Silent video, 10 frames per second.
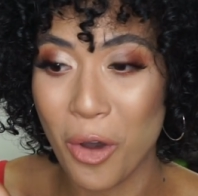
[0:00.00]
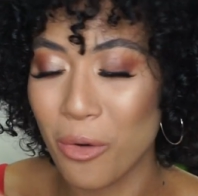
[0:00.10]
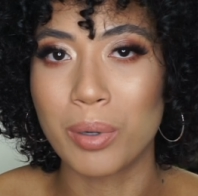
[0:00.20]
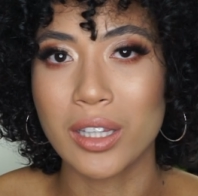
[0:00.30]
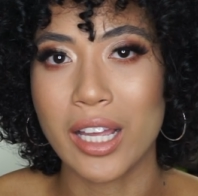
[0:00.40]

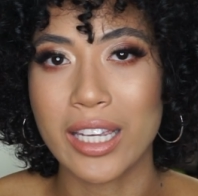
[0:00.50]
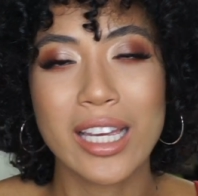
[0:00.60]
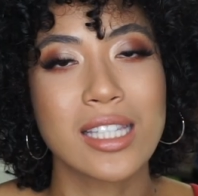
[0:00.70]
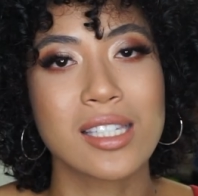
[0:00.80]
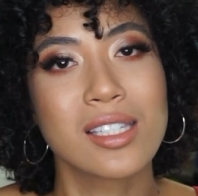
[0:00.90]
but
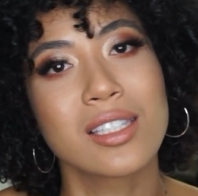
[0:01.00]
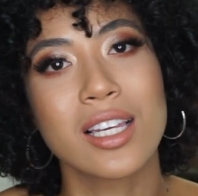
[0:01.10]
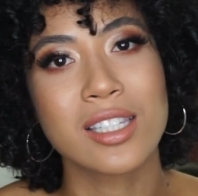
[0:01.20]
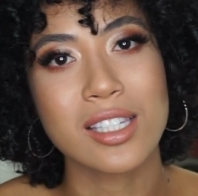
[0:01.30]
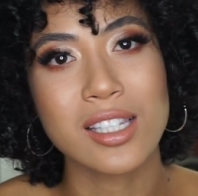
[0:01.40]
like it
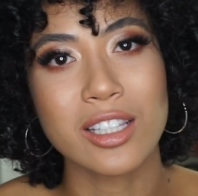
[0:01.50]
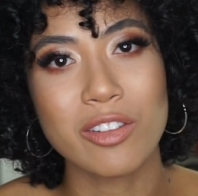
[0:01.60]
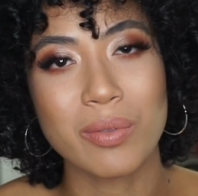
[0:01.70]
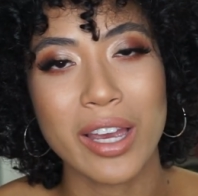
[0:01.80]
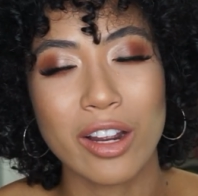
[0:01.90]
doesn't
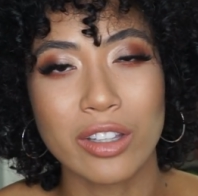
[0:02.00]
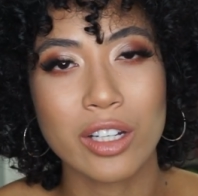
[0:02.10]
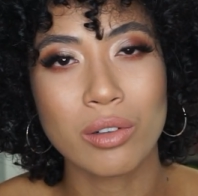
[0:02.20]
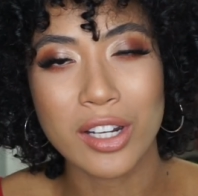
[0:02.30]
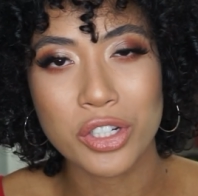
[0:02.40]
leave my hair
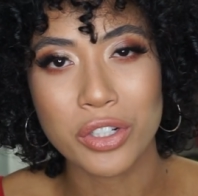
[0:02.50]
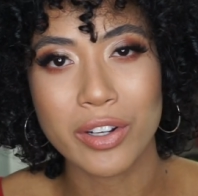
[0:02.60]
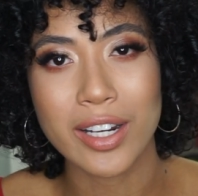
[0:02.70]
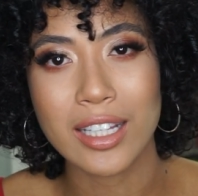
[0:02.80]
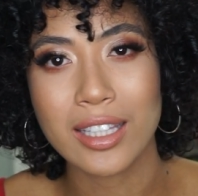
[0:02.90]
like crunchy
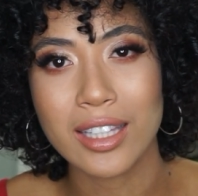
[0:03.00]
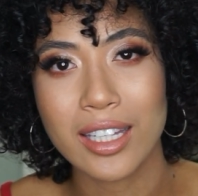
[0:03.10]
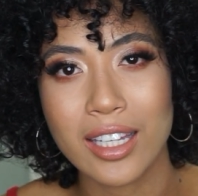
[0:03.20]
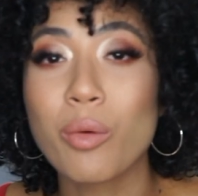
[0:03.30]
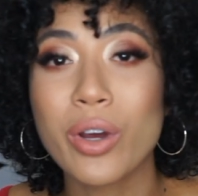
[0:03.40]
or
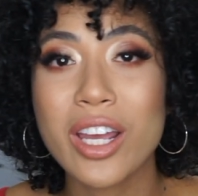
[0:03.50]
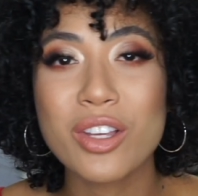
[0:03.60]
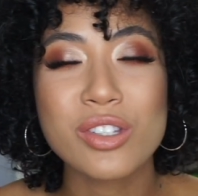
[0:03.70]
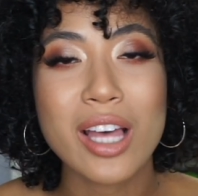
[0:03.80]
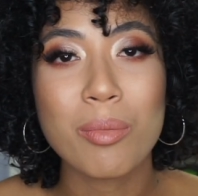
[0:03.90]
anything. And when I
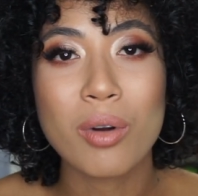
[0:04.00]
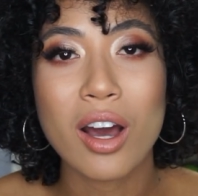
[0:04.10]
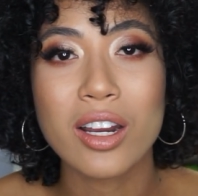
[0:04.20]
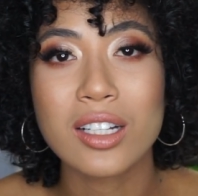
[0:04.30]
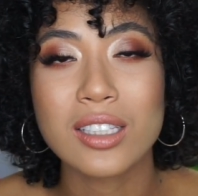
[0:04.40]
use that product,